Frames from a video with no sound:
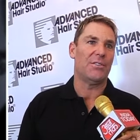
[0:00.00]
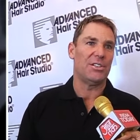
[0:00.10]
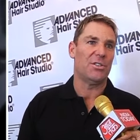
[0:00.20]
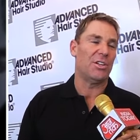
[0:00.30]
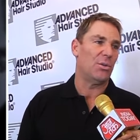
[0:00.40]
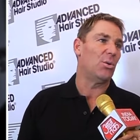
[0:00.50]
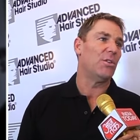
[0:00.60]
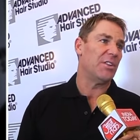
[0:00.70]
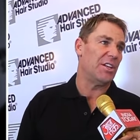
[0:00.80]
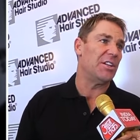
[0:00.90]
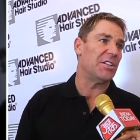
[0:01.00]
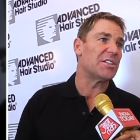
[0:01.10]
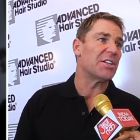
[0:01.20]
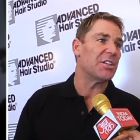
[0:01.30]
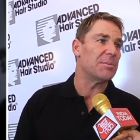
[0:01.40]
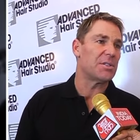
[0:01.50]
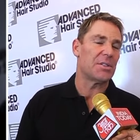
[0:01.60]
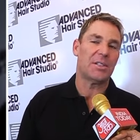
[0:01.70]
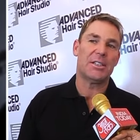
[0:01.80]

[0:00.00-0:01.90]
if he's not in all of the Indian teams